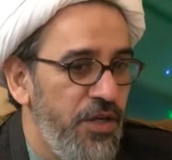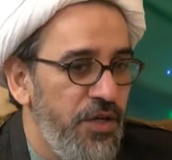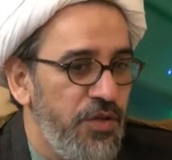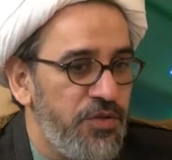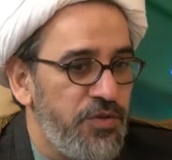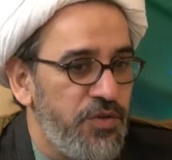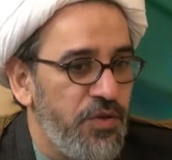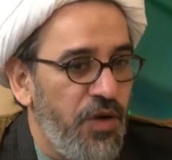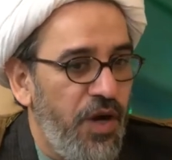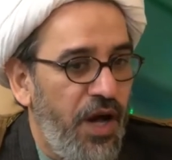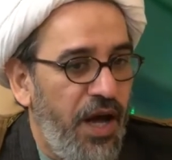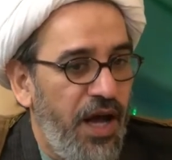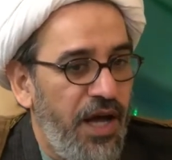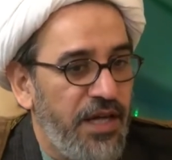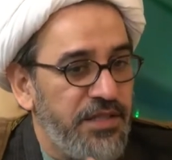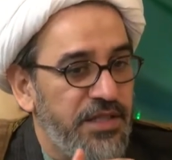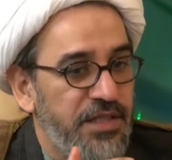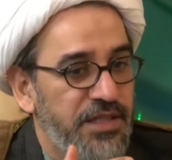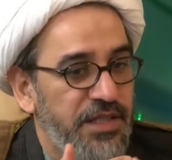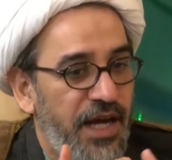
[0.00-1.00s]
So
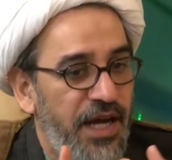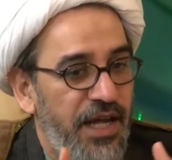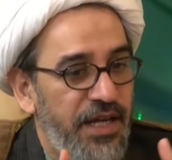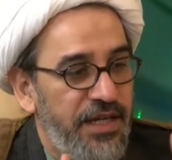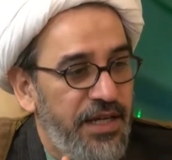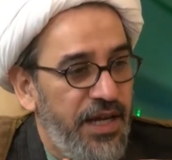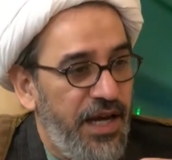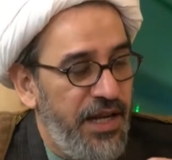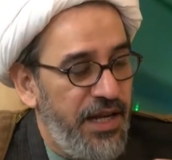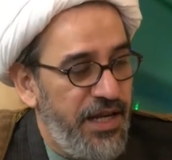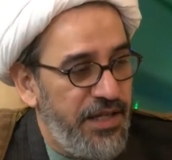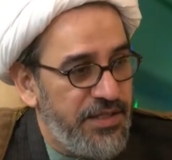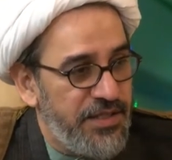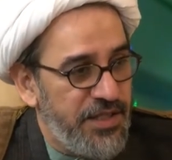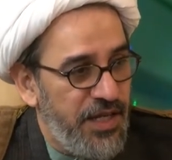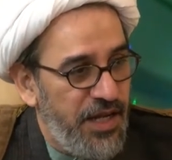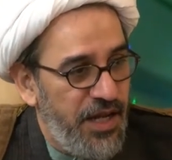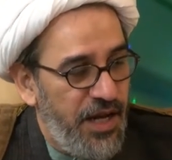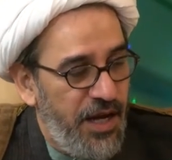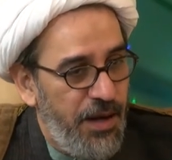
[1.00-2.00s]
Hazrat Ali alayhi
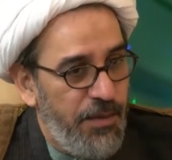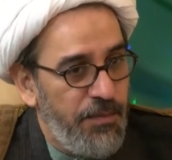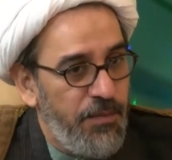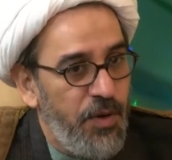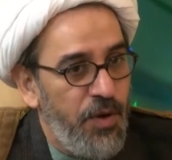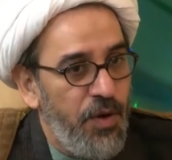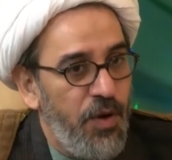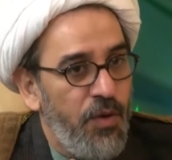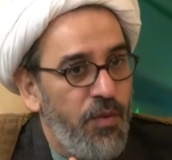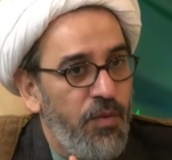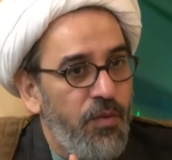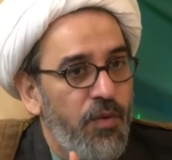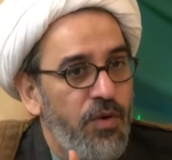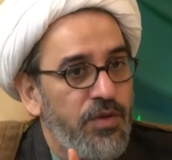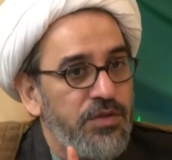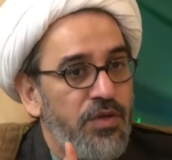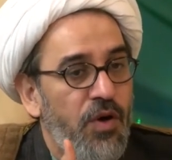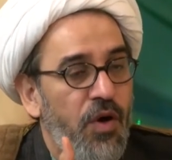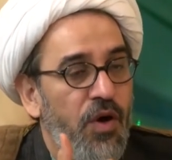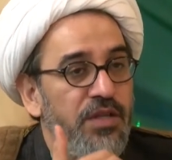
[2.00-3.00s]
salam
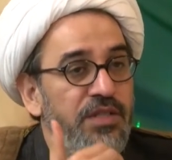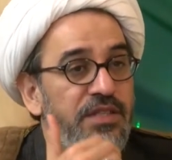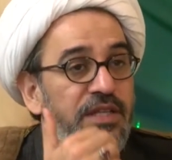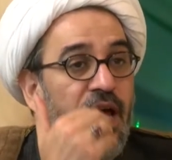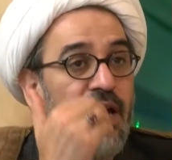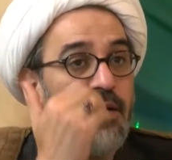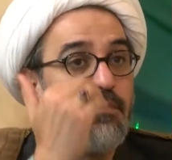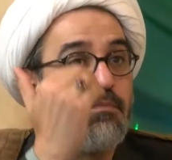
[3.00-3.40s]
was on that